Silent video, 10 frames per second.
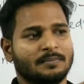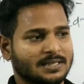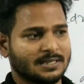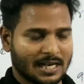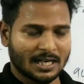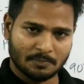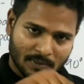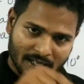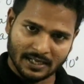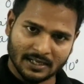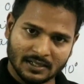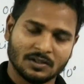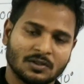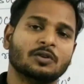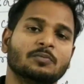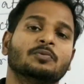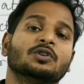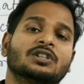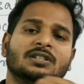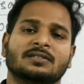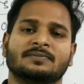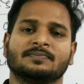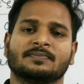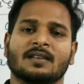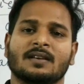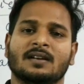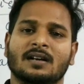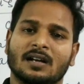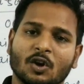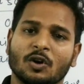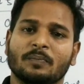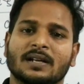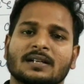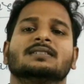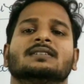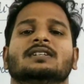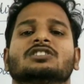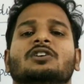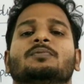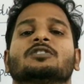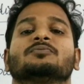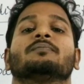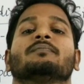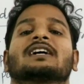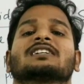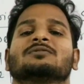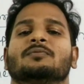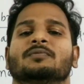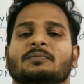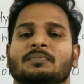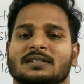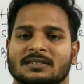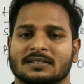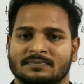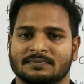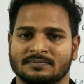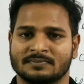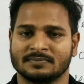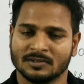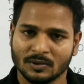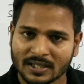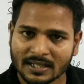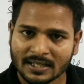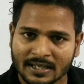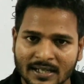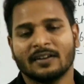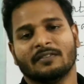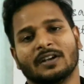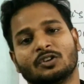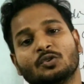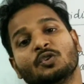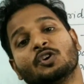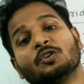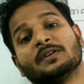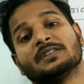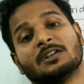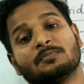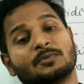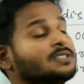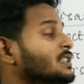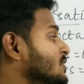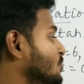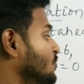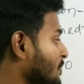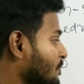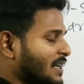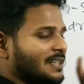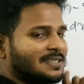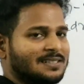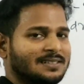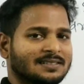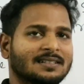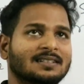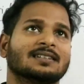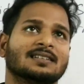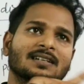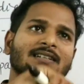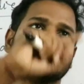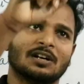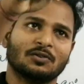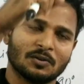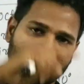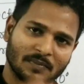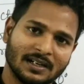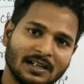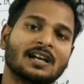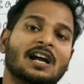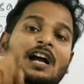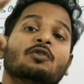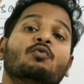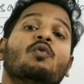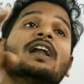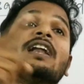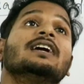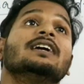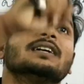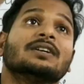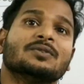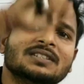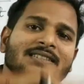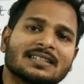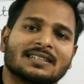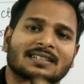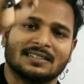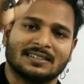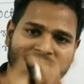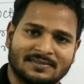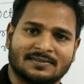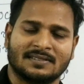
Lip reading: Because at plane we put lone pairs, it suffers from maximum repulsion. Okay? When two lone pairs are put at square planar structure, that is out of plane and 180 to each other.